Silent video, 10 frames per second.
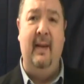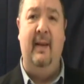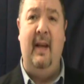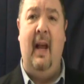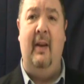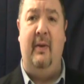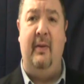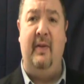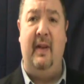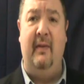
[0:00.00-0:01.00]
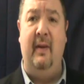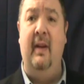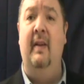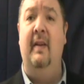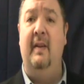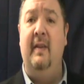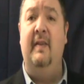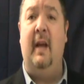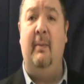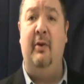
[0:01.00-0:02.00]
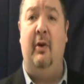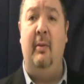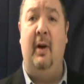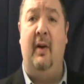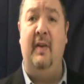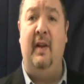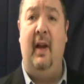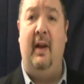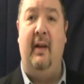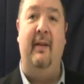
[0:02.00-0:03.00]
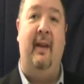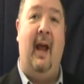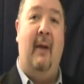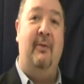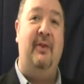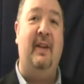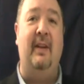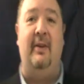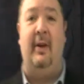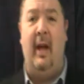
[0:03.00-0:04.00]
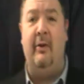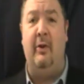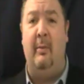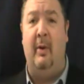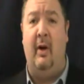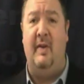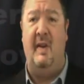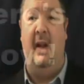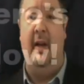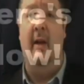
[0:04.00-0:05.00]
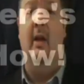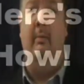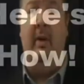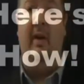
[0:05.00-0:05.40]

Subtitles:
"Yeah, I do, Steve. Stop showing them cars they like." "Nah, I'm just kidding. You got to show them cars they like, but